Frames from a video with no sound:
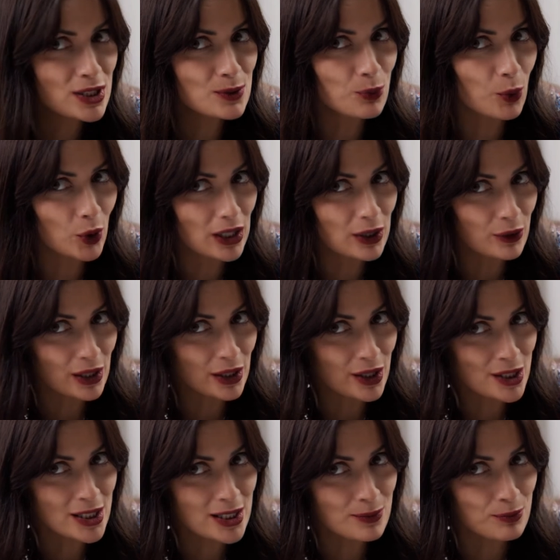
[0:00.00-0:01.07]
spoiler
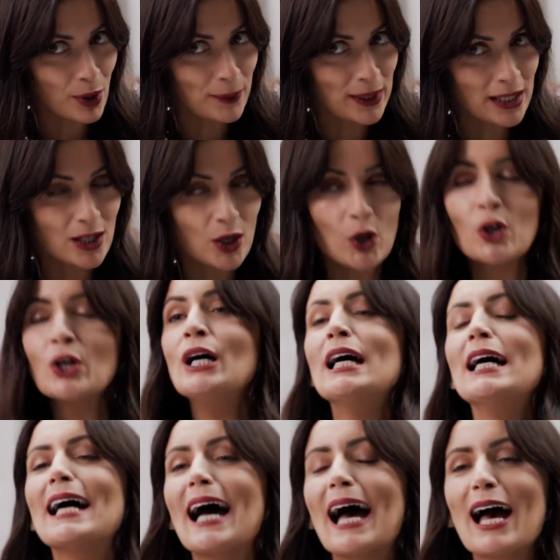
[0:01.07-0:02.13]
alert, mommy-in-law,
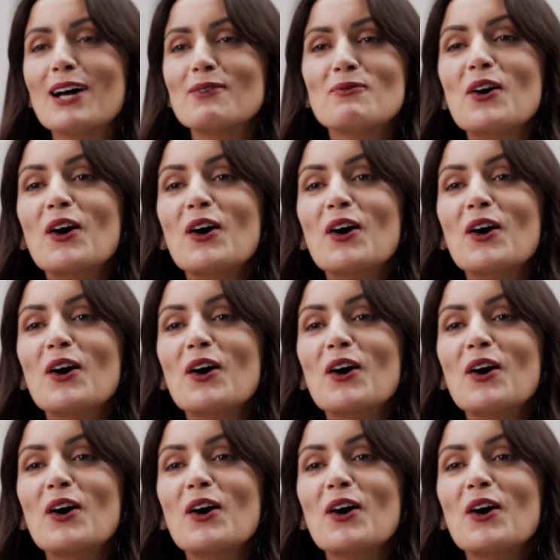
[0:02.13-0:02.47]
um,